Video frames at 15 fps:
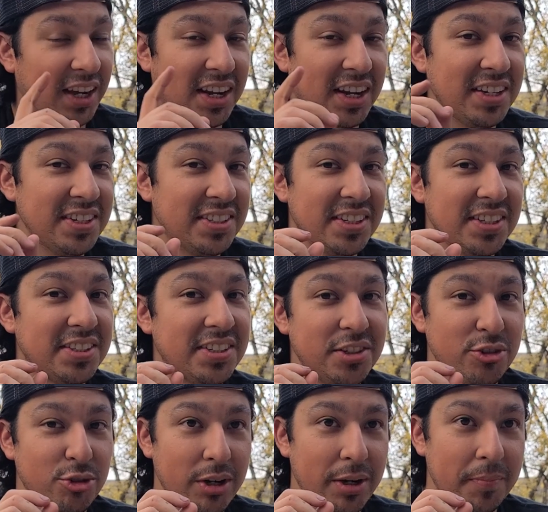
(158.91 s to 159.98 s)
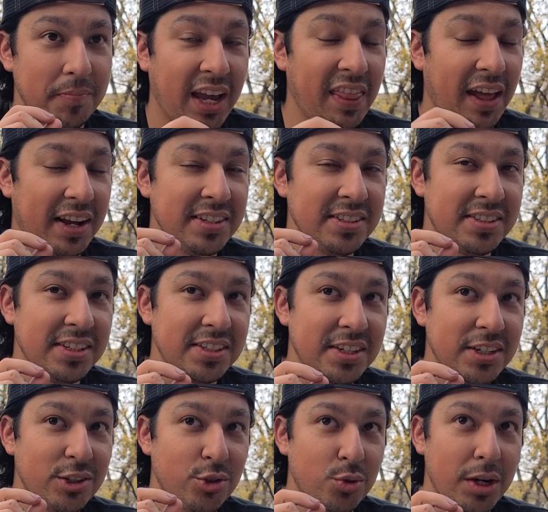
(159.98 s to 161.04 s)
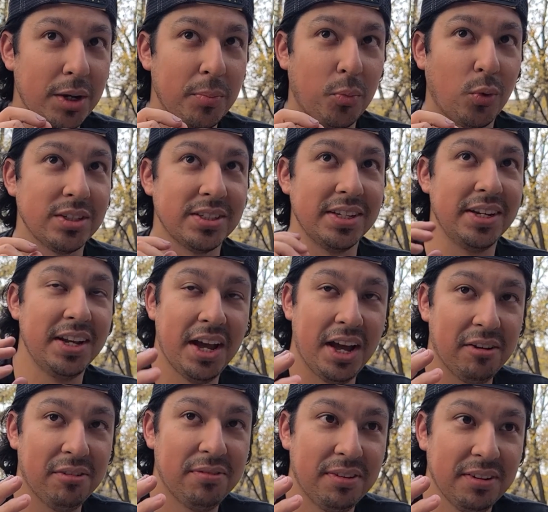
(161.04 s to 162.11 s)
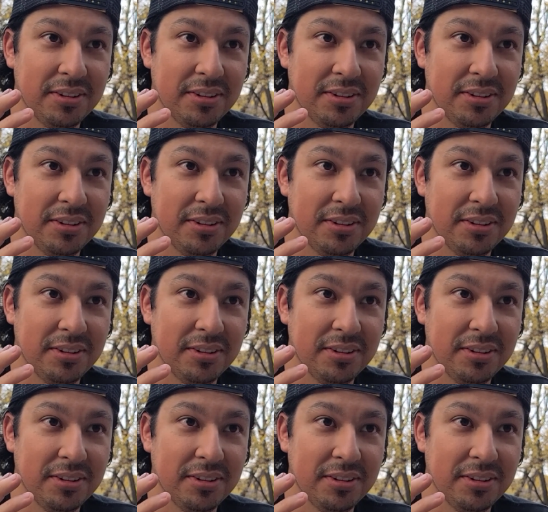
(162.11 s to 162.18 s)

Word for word: a consistent drip. And that consistent drip was enough